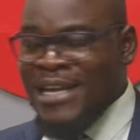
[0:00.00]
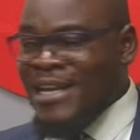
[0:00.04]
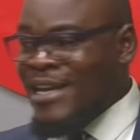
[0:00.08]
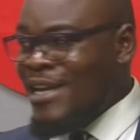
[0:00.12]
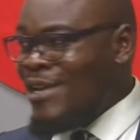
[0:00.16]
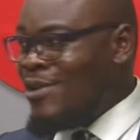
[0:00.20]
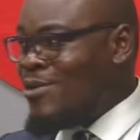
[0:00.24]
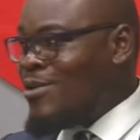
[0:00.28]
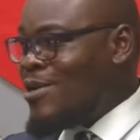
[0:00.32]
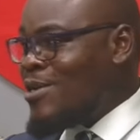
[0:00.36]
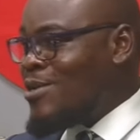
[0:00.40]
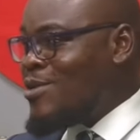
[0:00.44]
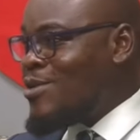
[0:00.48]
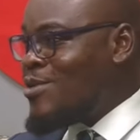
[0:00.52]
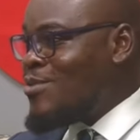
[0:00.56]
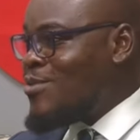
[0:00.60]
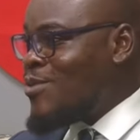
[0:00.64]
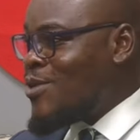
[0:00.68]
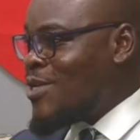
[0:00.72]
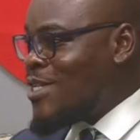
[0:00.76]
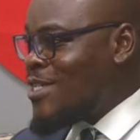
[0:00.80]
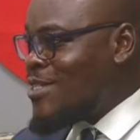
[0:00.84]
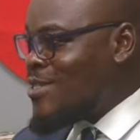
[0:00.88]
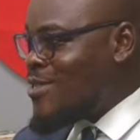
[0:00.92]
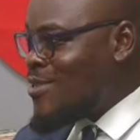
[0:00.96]
Hello and good
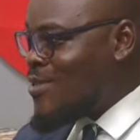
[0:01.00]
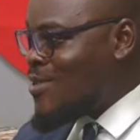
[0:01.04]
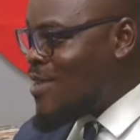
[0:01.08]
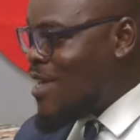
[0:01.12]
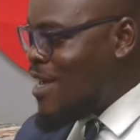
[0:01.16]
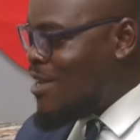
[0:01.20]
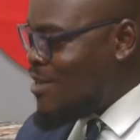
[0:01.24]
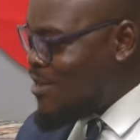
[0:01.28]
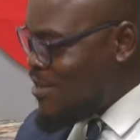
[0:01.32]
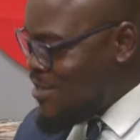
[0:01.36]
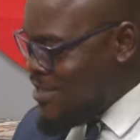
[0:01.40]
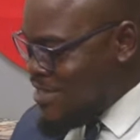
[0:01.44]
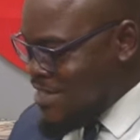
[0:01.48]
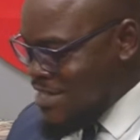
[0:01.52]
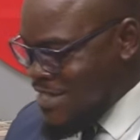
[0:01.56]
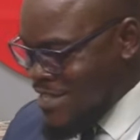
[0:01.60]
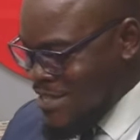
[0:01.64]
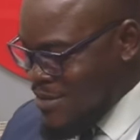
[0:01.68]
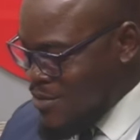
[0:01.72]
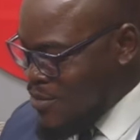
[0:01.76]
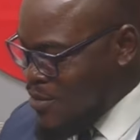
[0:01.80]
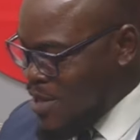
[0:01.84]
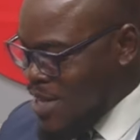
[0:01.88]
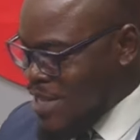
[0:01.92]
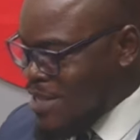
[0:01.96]
morning to
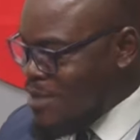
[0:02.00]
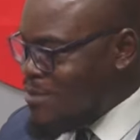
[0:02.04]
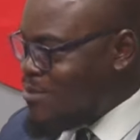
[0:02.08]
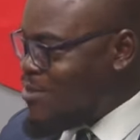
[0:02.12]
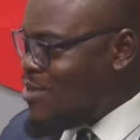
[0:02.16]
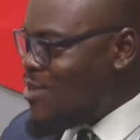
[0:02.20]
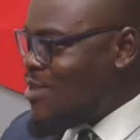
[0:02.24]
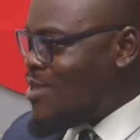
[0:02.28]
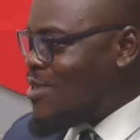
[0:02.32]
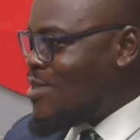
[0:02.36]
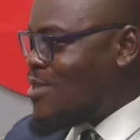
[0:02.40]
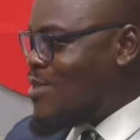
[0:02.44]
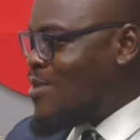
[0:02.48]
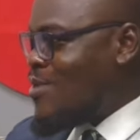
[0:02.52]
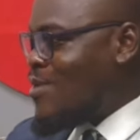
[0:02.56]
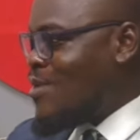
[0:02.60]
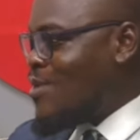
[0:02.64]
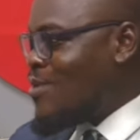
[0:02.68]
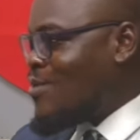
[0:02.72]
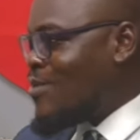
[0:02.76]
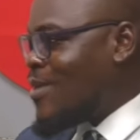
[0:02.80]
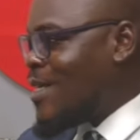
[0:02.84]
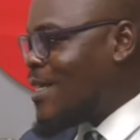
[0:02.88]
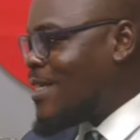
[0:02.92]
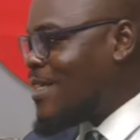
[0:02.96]
and welcome to the
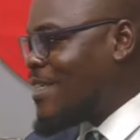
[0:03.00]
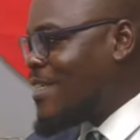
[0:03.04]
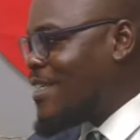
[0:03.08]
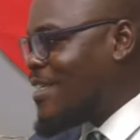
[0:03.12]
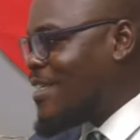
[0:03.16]
studio, ma.